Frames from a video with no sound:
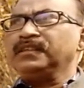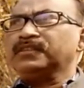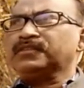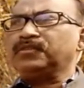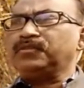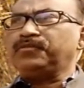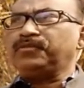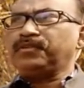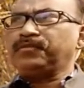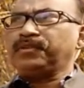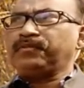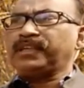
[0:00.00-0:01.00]
So
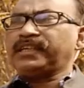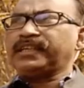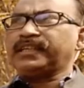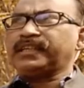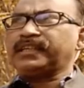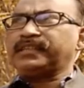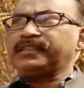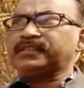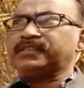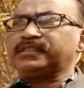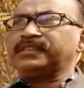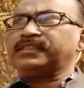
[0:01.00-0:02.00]
we were
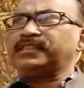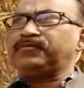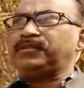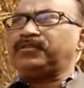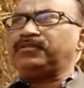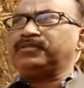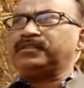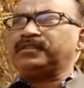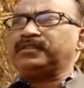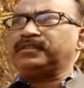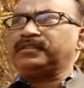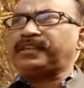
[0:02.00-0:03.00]
discussing about
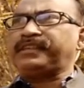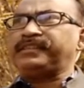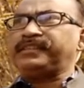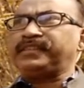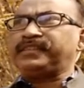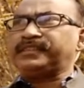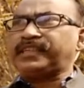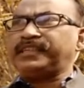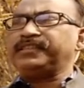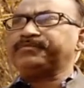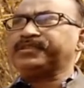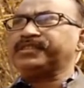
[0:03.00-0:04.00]
writing a
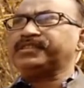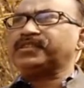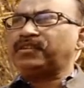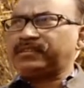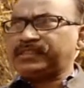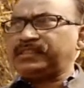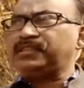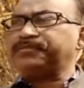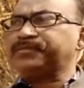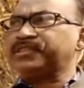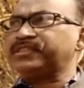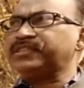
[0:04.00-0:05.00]
synopsis or
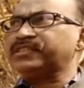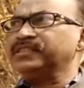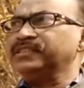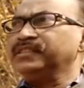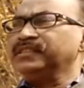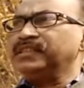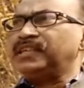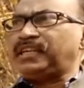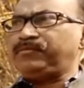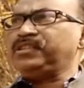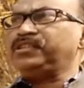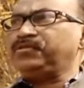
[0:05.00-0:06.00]
synopsis,
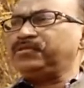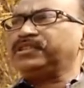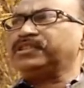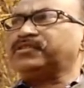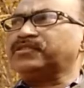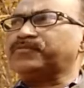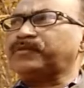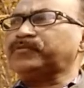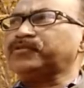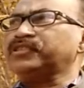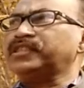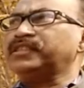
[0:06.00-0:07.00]
I mean your research
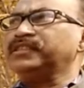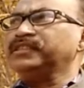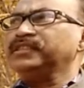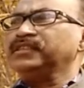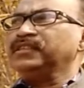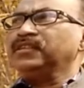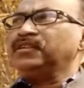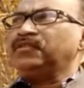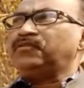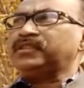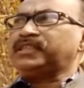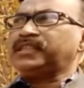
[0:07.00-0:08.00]
proposal.
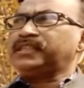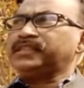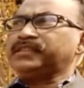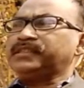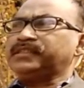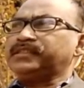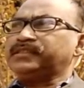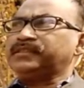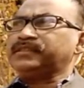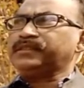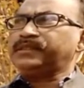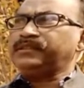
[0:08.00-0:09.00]
What are
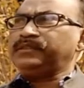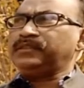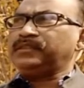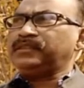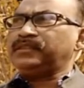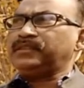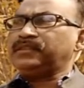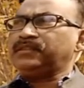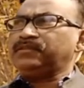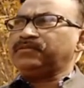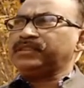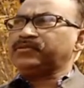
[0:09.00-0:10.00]
the
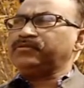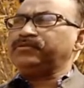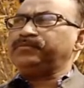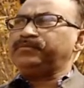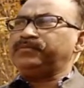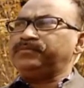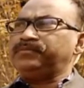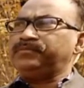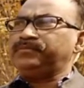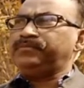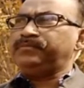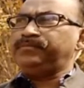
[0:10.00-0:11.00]
what should
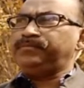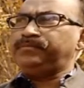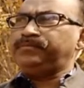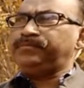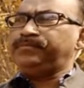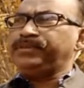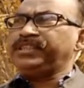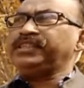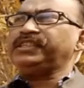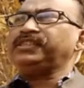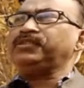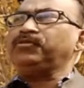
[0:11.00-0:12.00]

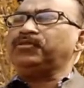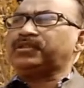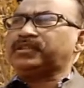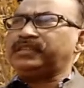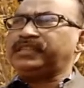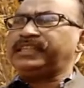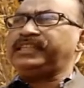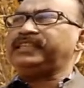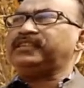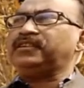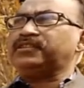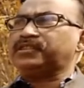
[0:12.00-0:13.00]
be your
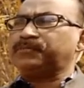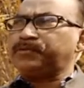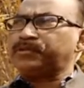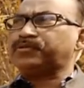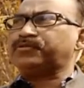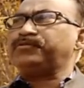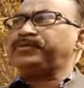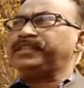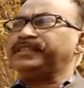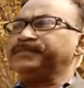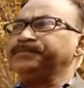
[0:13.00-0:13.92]
content or supposed to be?